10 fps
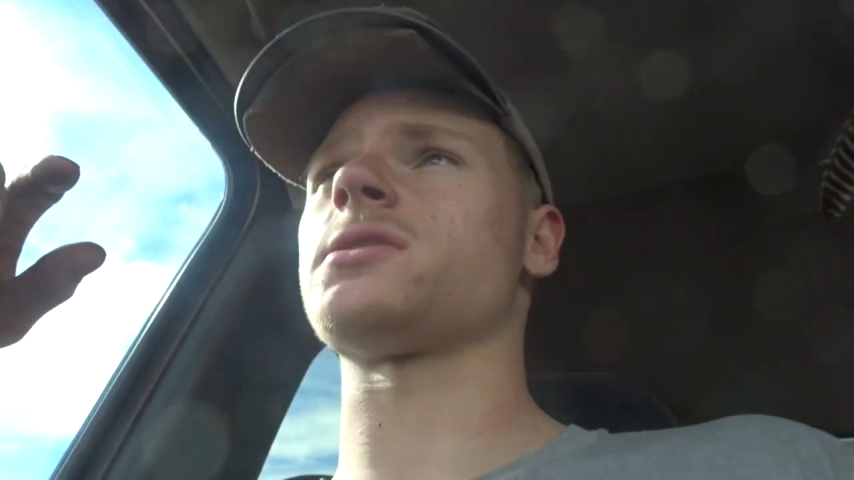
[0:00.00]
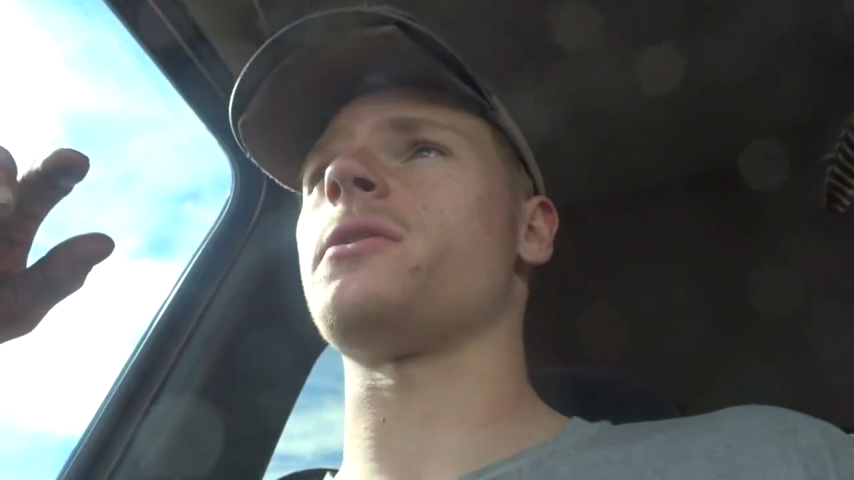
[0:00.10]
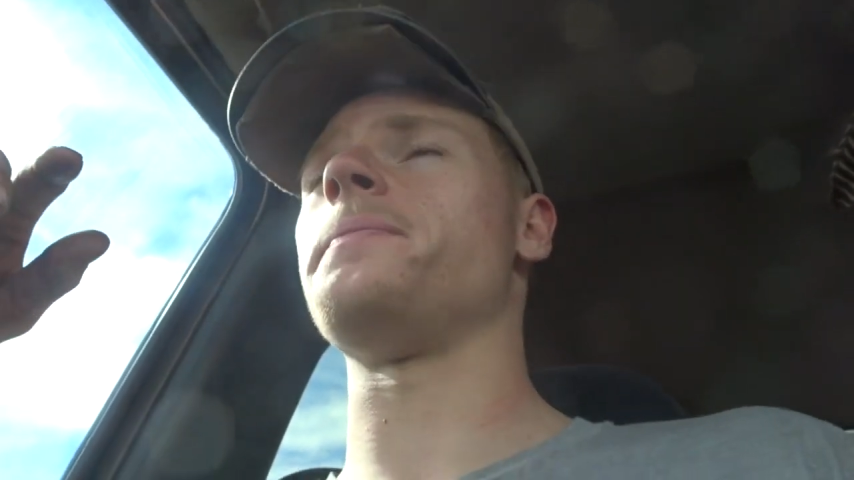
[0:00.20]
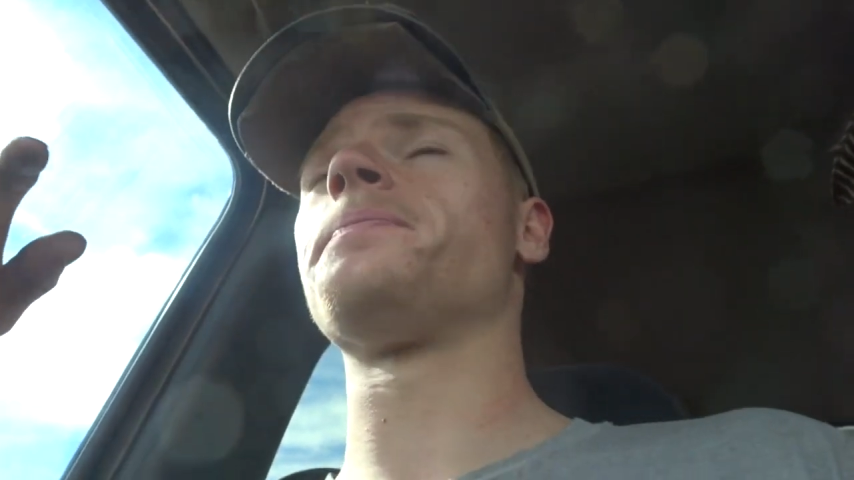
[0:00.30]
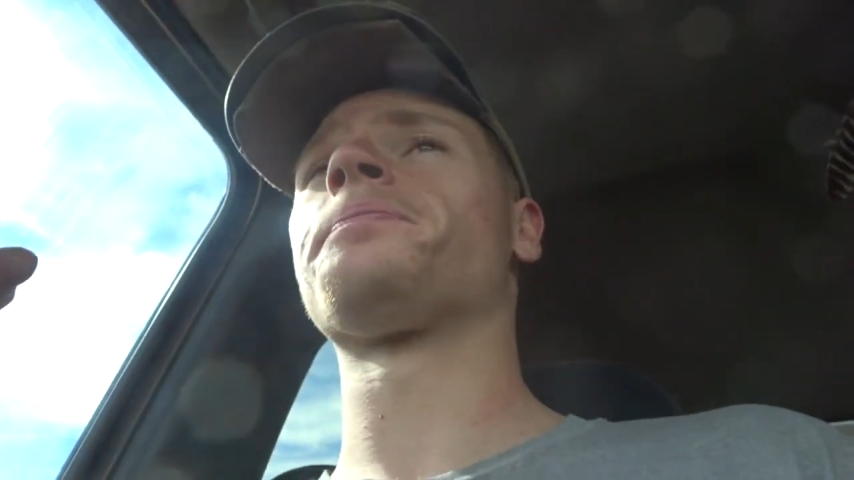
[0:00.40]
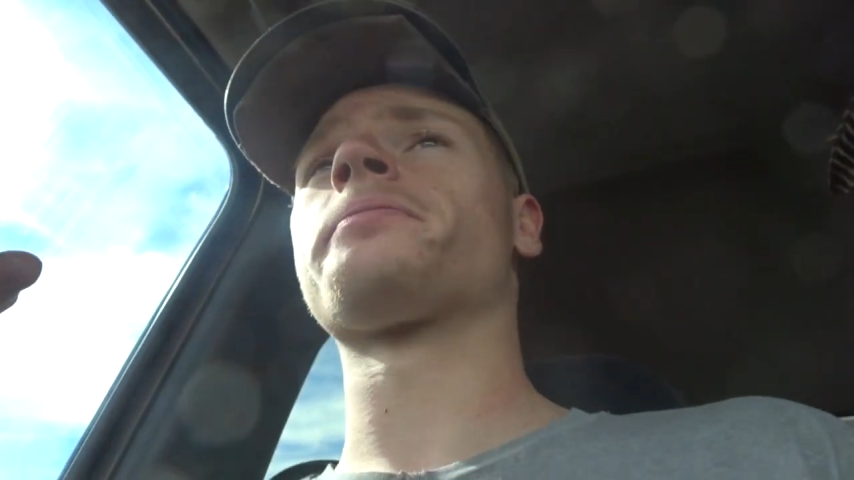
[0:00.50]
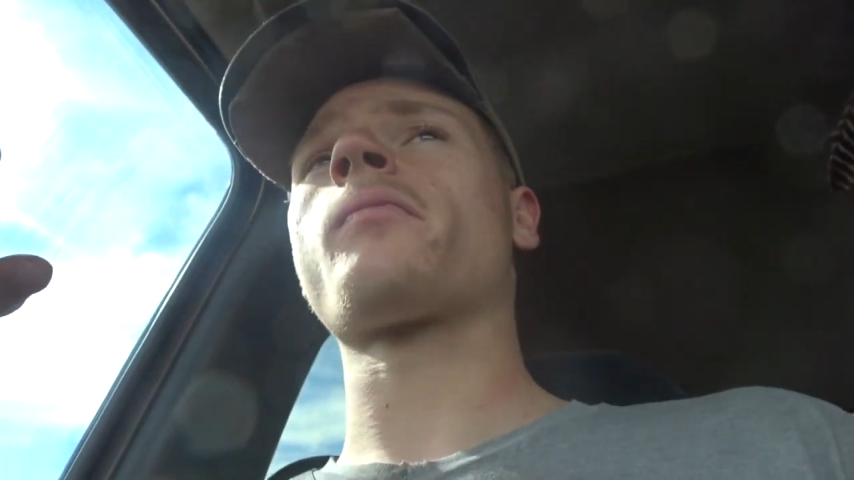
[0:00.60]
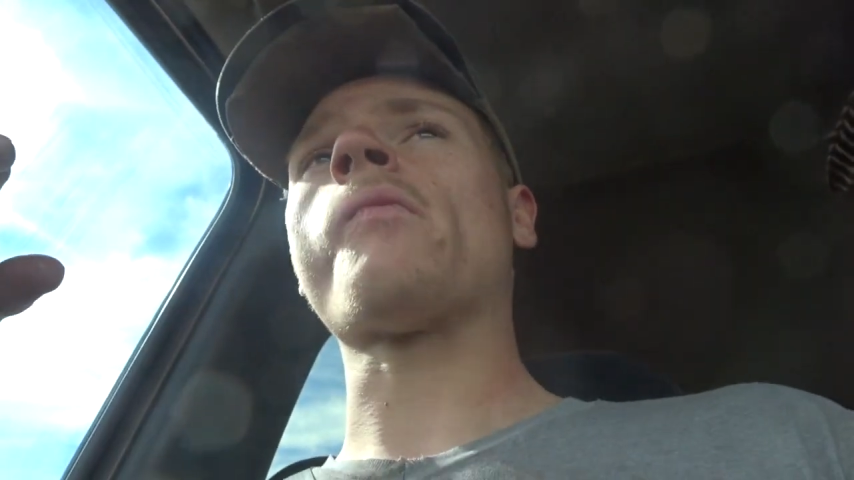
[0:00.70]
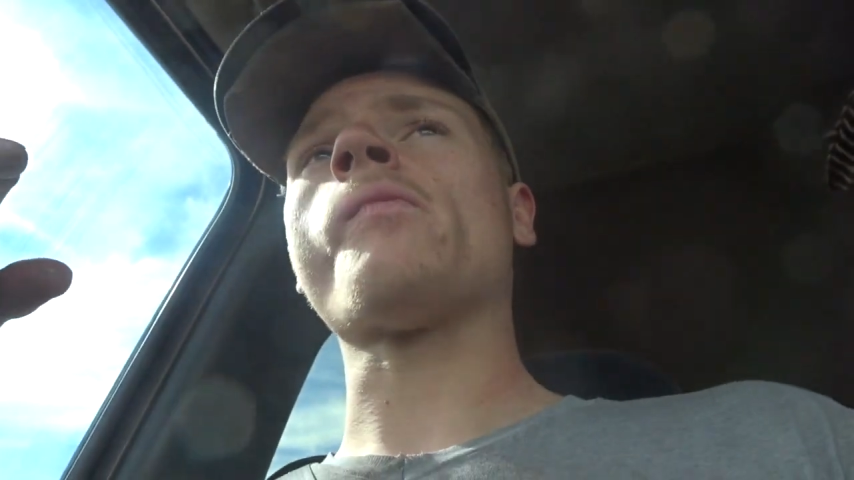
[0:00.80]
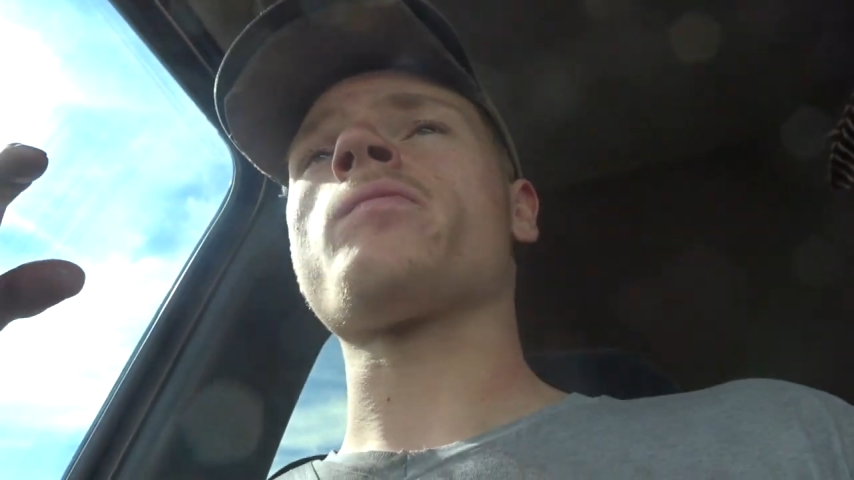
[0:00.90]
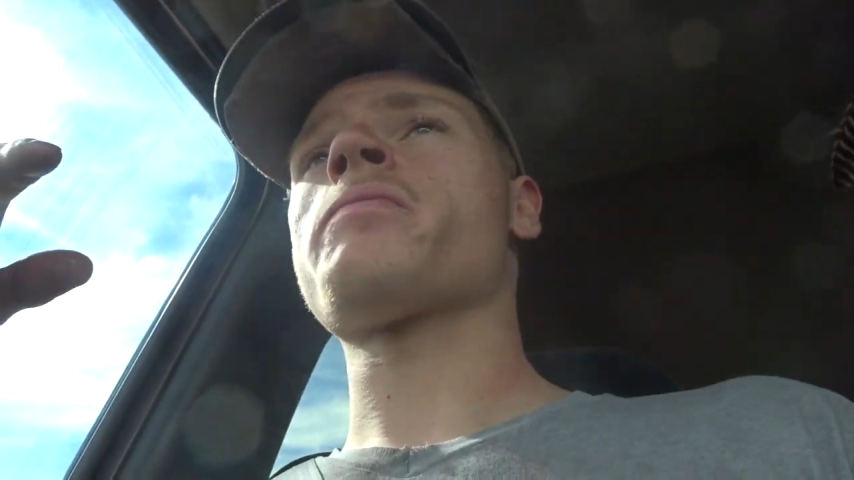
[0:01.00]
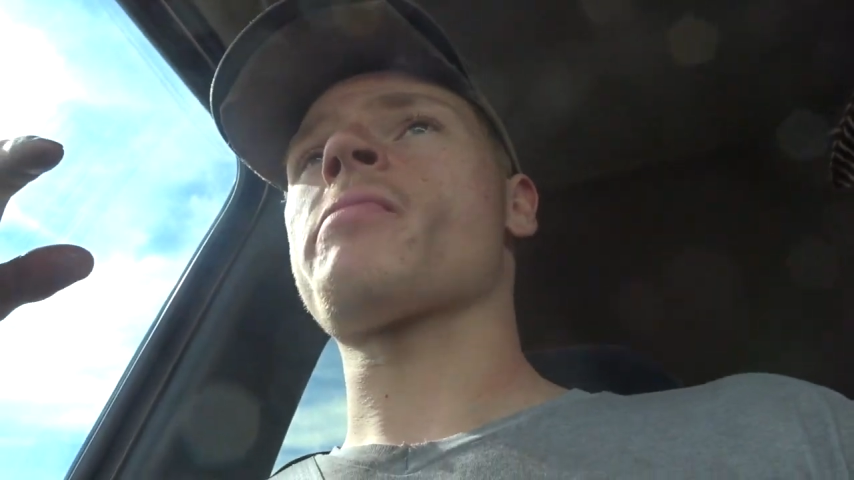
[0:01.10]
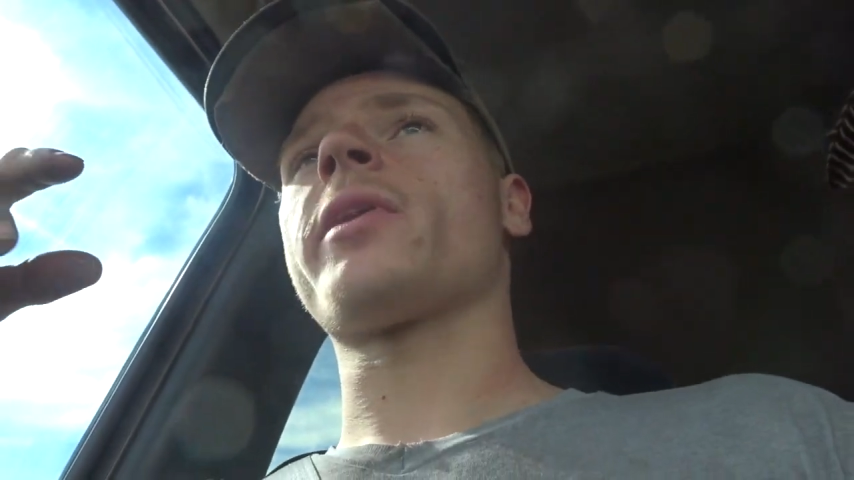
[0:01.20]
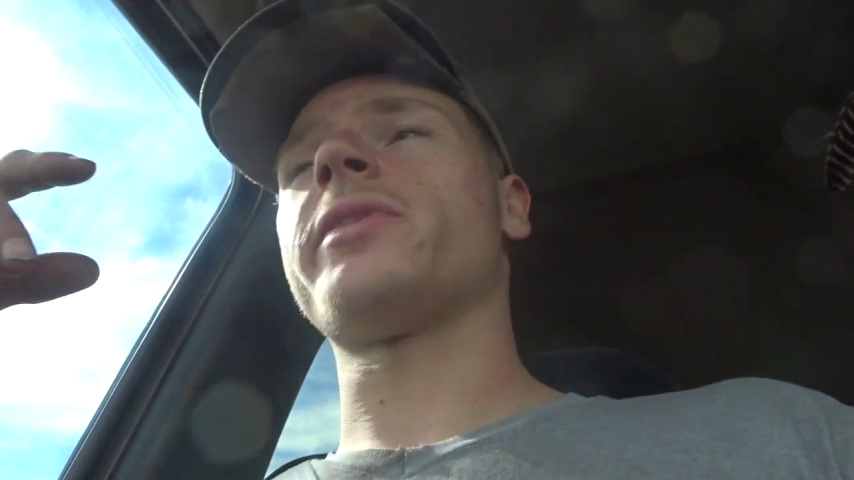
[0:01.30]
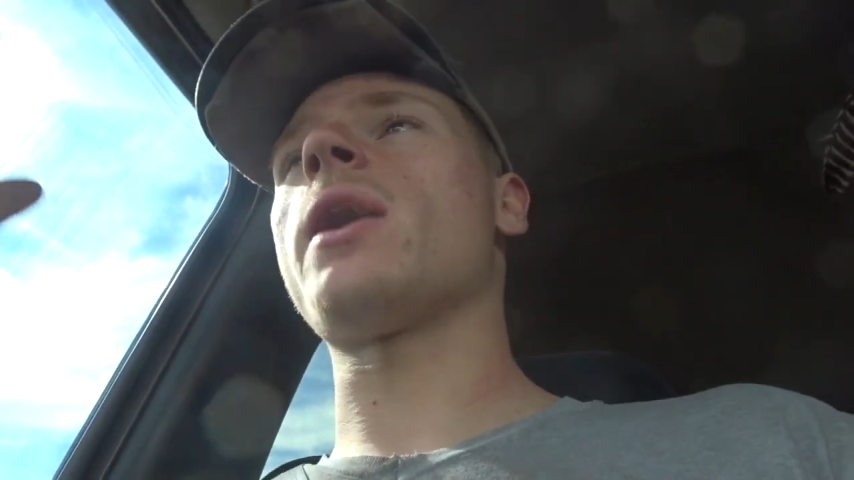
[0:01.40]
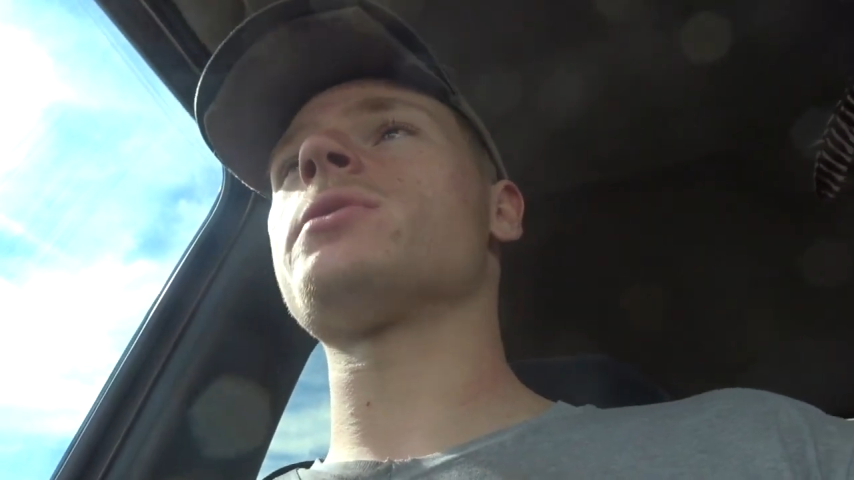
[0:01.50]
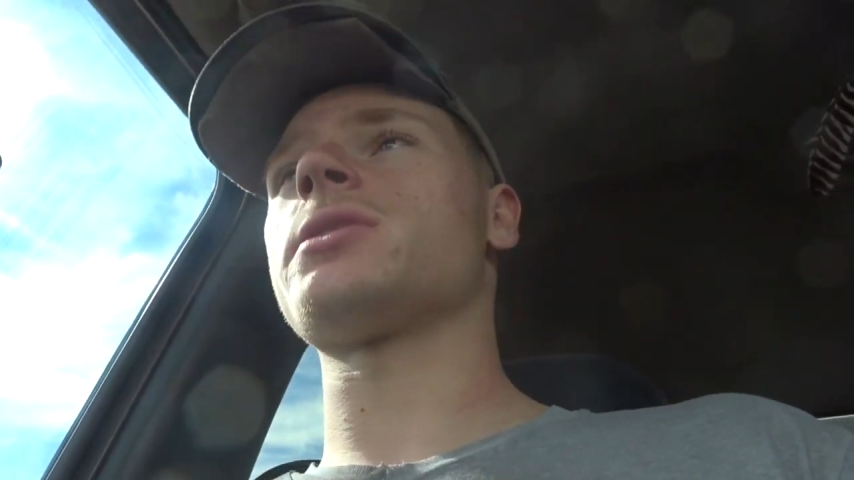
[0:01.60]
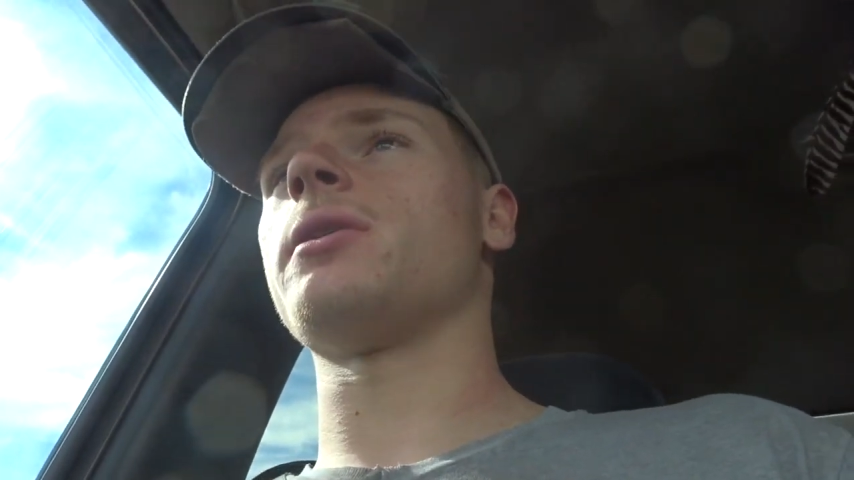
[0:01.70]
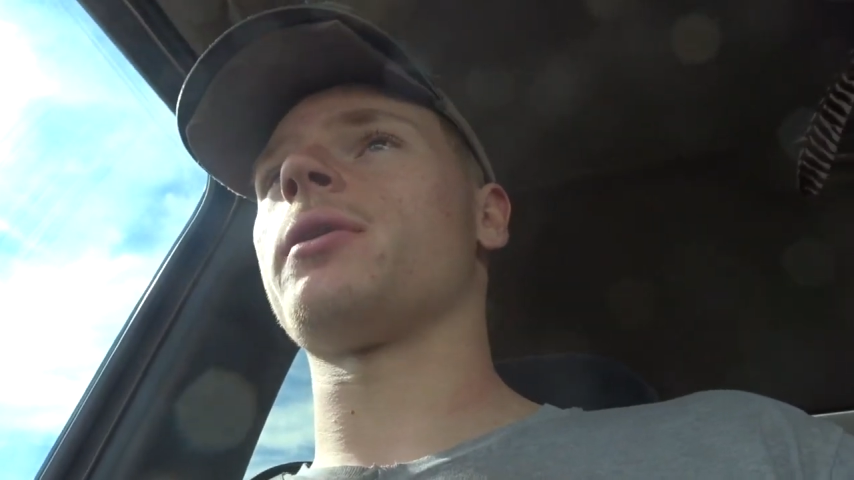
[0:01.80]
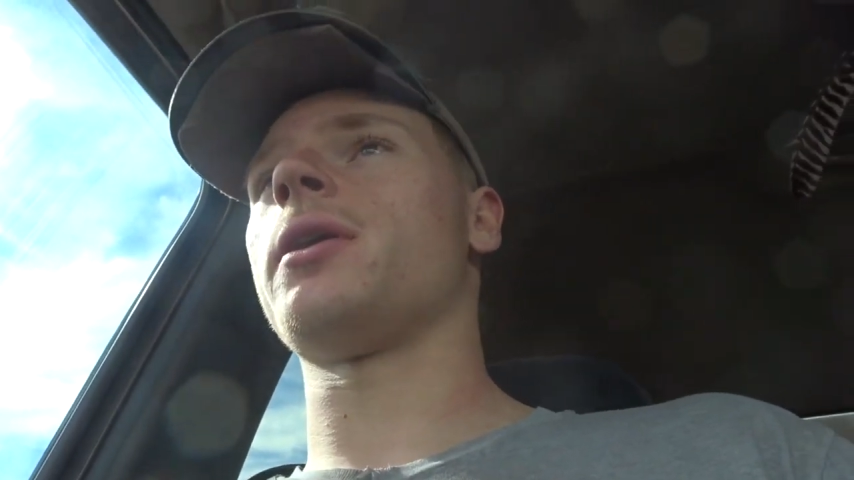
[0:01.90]
So that was
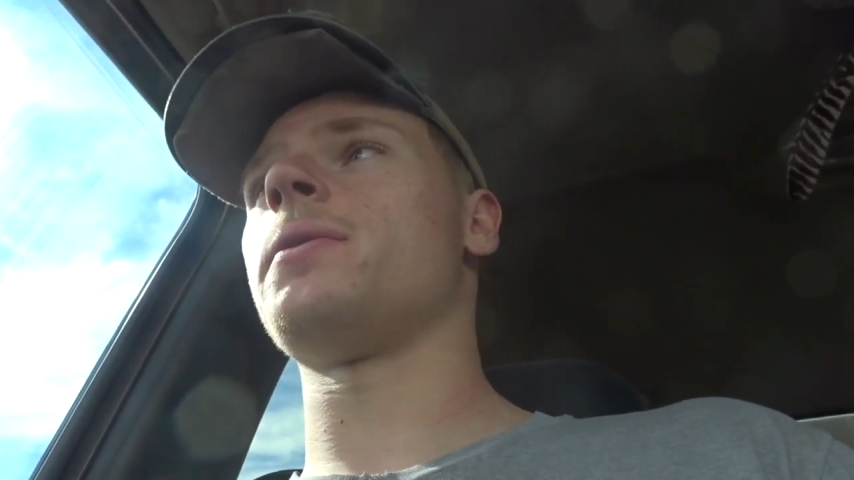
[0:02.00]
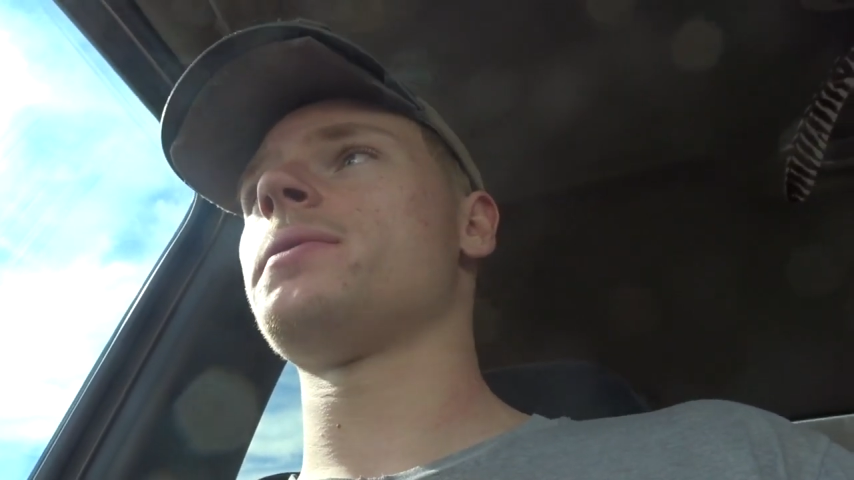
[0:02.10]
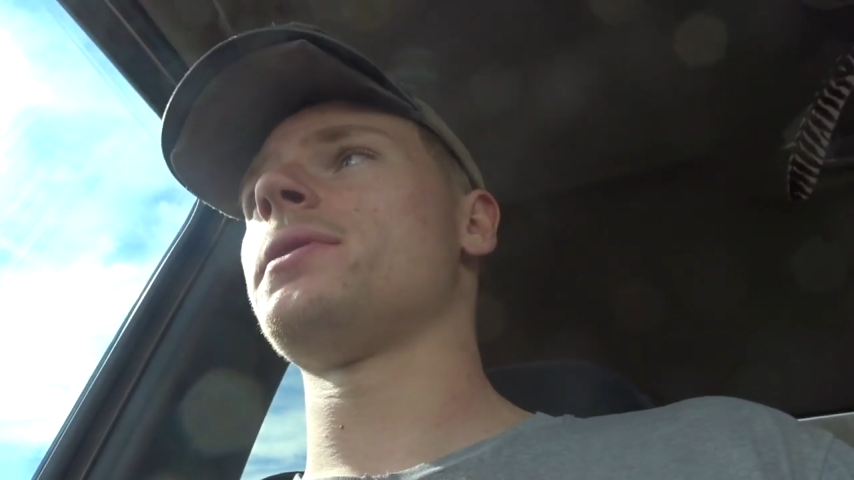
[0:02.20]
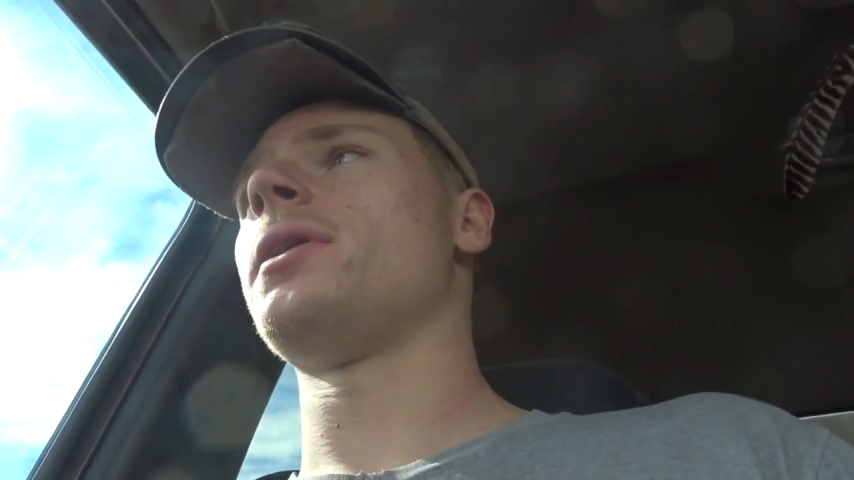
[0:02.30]
a no-go.